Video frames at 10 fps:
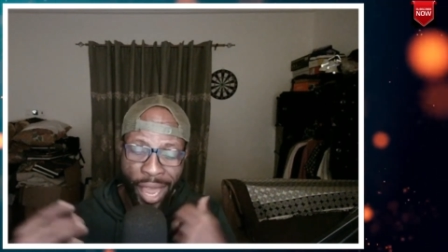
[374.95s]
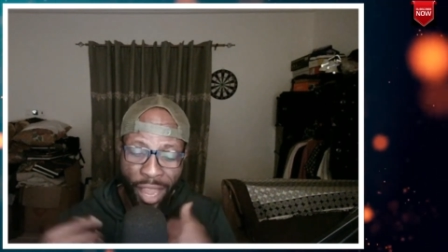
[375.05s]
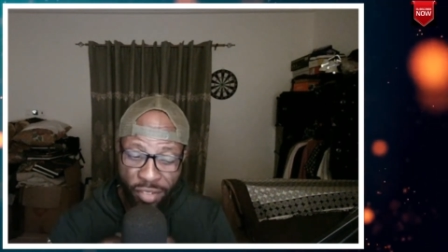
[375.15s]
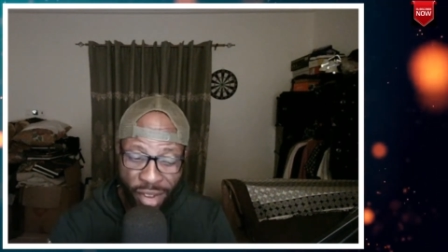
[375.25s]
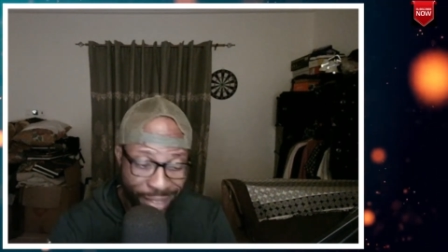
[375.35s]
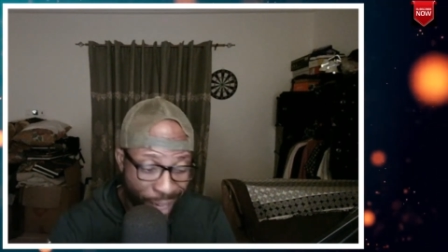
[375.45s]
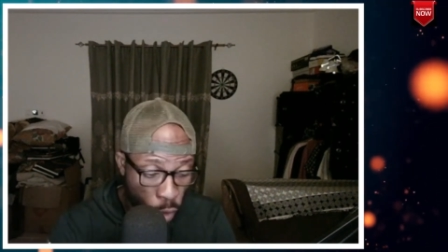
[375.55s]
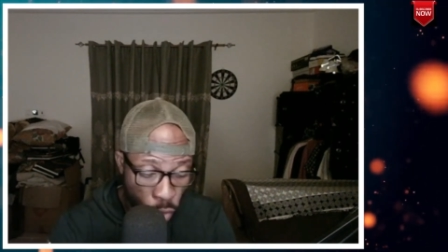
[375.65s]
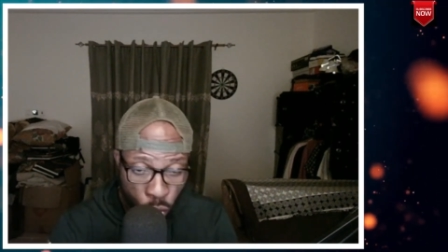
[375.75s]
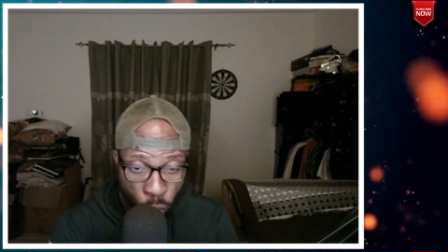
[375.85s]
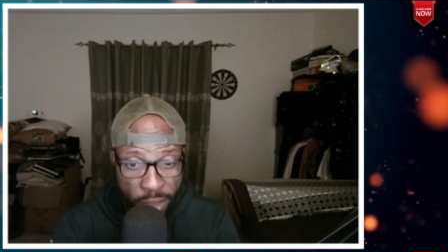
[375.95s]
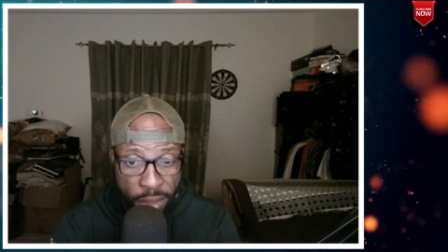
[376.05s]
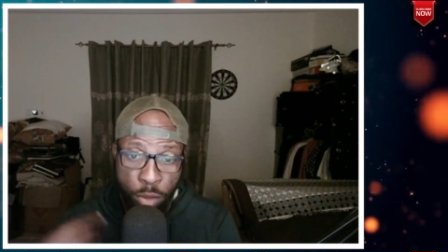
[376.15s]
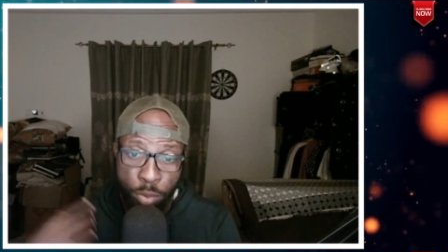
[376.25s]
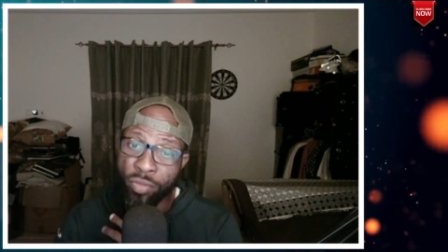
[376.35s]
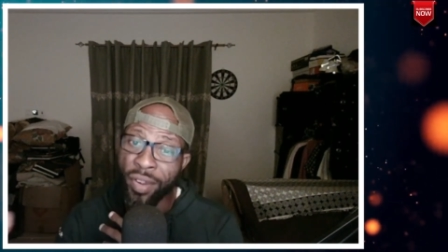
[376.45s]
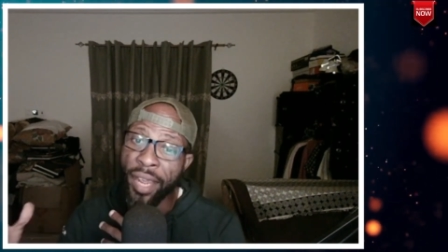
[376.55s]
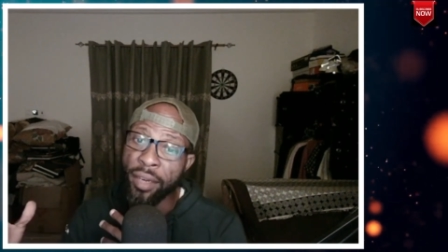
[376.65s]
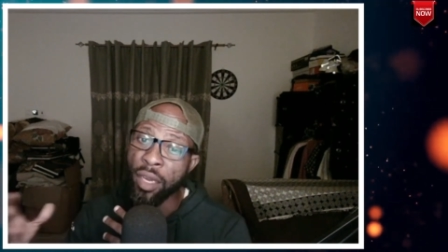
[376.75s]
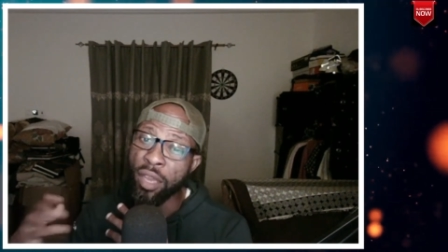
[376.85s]
I feel like that also went to
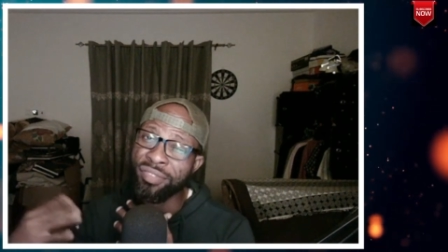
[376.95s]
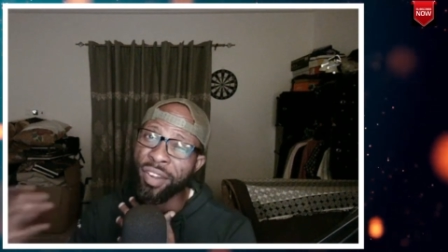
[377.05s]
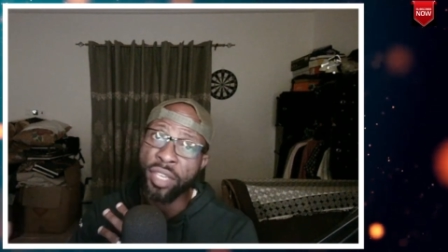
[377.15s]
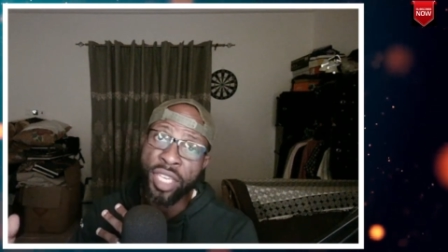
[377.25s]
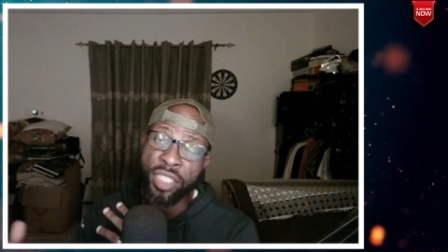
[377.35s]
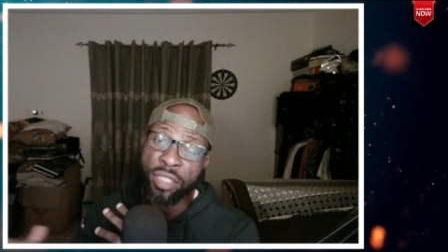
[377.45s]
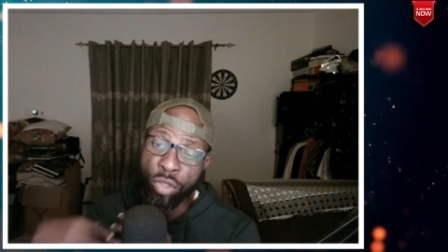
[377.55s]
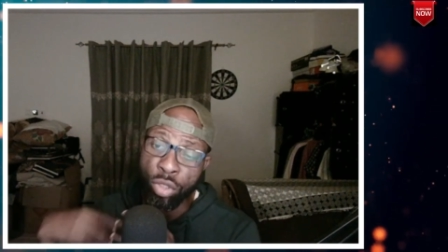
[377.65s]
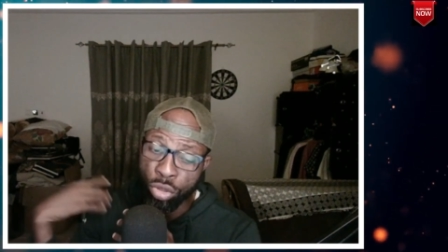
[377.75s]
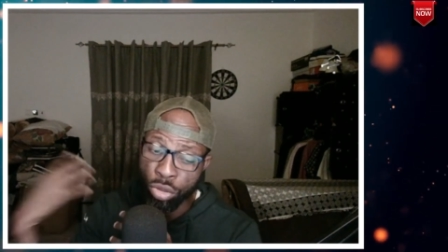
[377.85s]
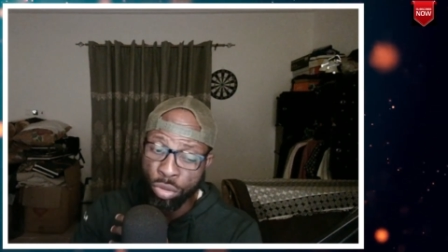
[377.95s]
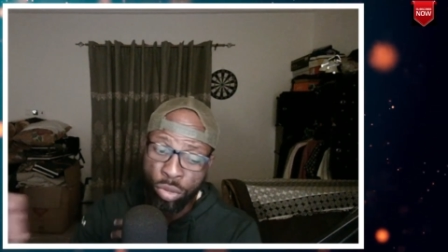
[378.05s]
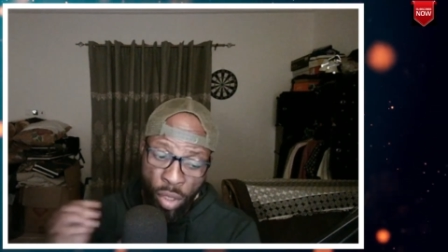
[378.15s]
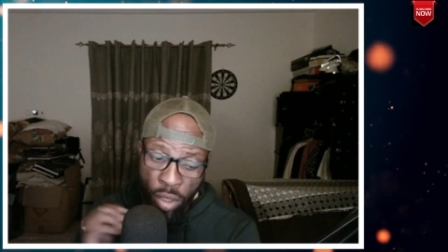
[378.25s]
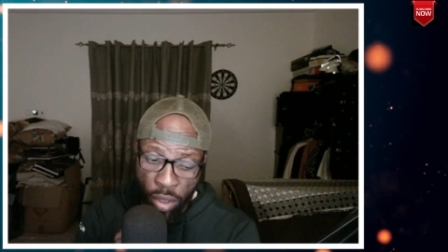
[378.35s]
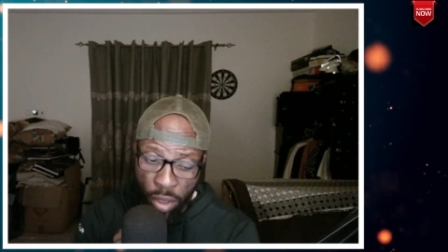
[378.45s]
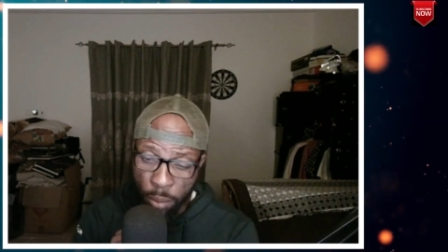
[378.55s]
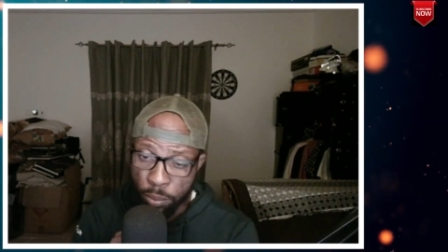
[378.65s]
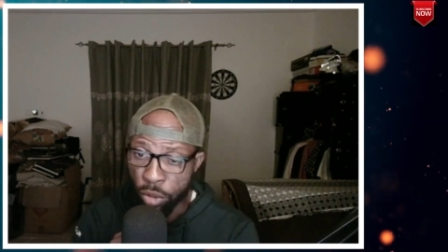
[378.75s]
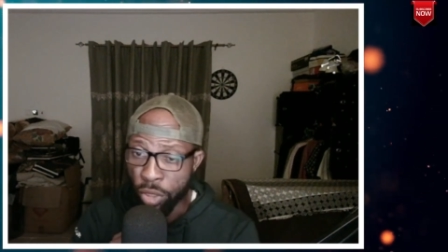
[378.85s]
provide uh, a foundation, you know, to uh,
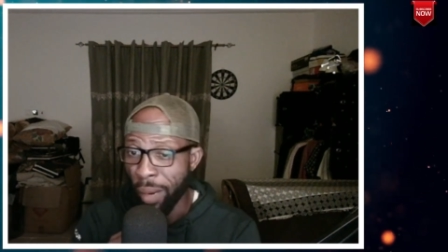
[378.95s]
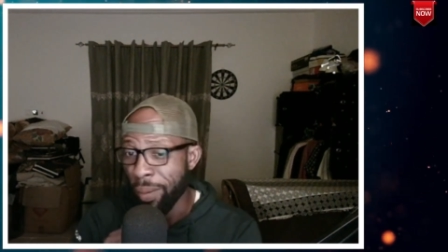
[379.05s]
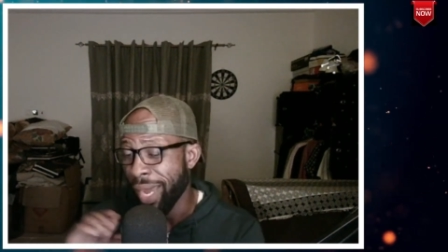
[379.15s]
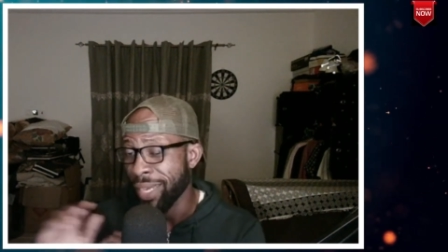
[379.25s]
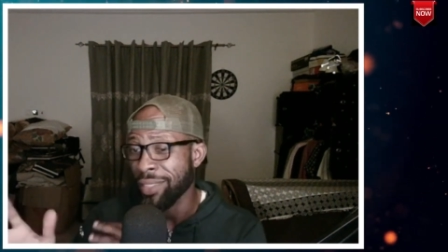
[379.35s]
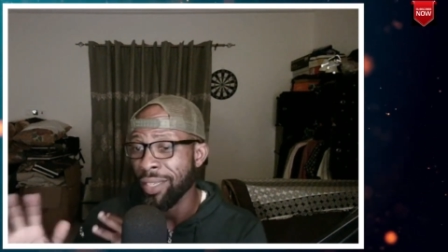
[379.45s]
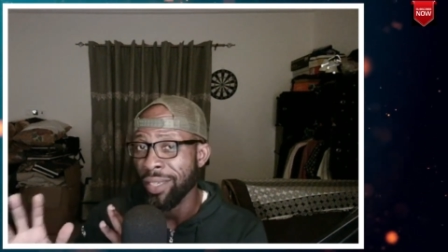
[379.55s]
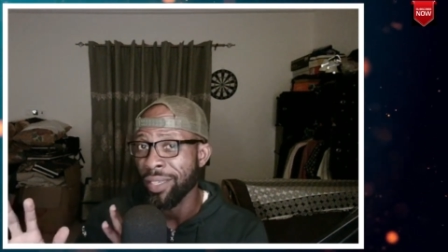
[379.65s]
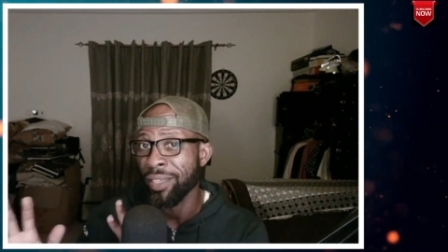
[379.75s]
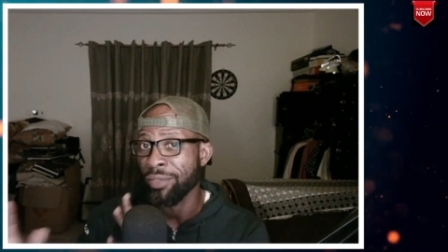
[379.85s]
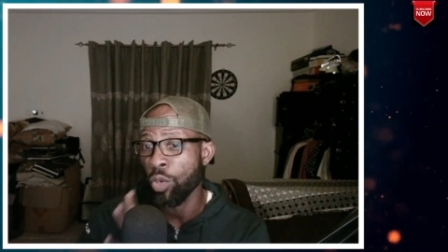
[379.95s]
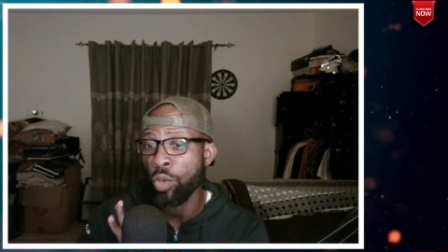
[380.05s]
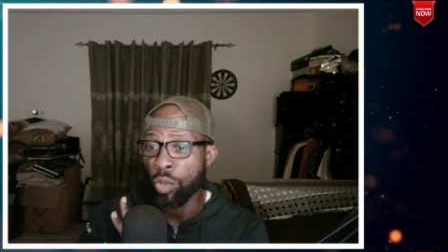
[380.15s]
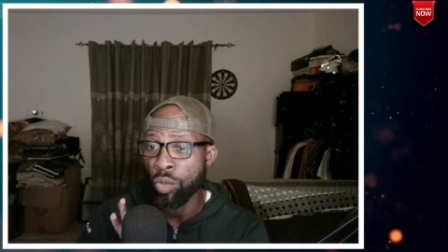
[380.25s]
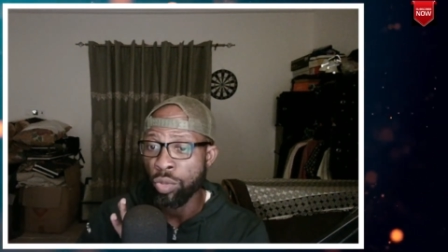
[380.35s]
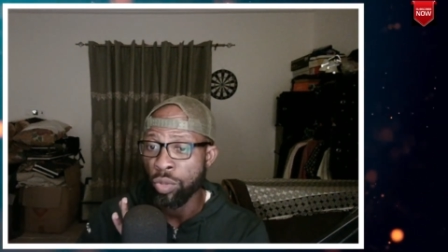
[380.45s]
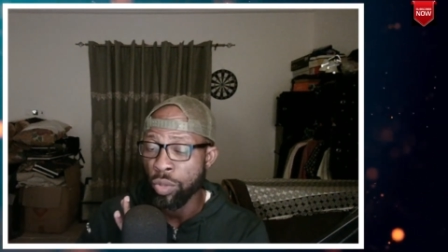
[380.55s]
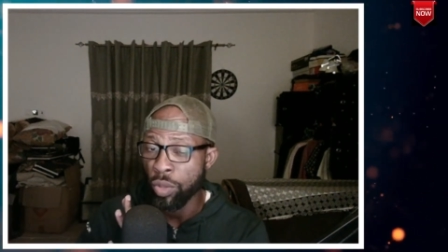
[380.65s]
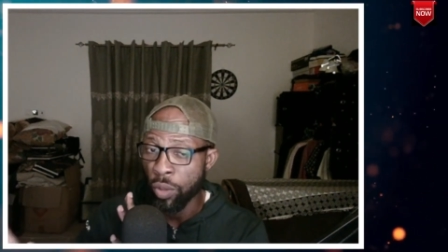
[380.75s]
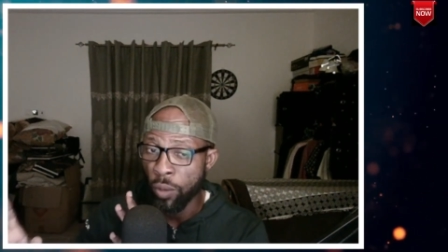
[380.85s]
Putri Ariani's uh, uh, vocals,
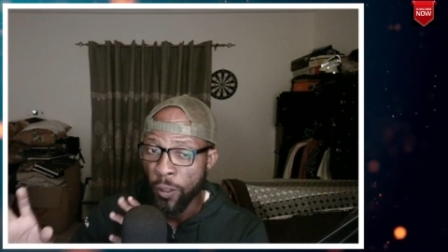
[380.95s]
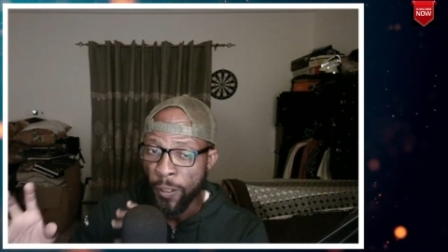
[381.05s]
you know,